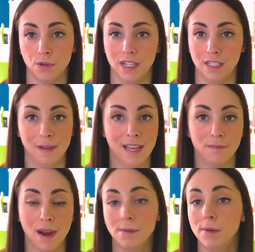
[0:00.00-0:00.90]
toys bin,
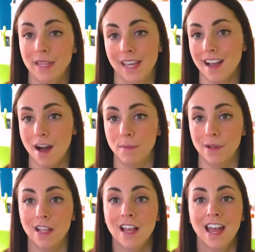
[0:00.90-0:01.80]
probably a
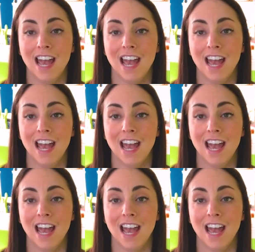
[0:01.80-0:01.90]
couple.